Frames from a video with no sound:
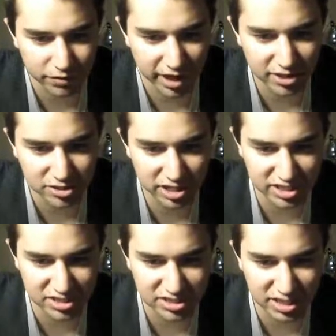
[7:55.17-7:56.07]
energy I
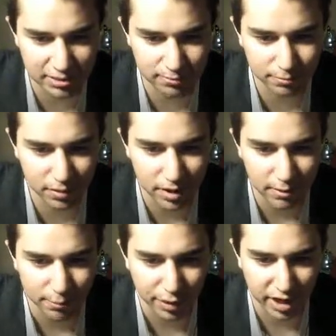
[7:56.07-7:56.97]
seek,
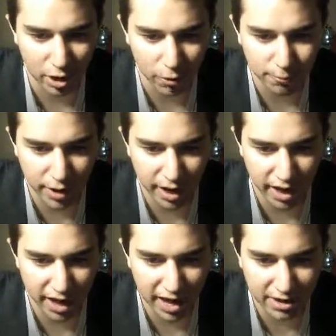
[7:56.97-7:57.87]
but I hope
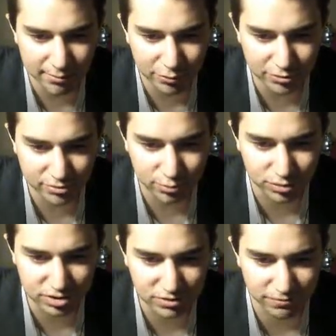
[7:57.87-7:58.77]
animals will
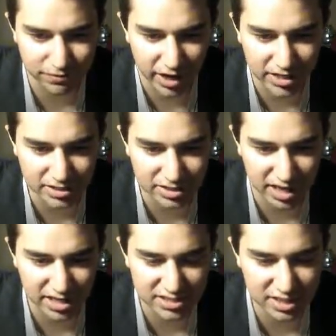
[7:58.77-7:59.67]
suffice
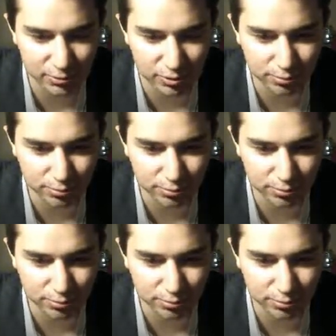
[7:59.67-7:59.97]
as they would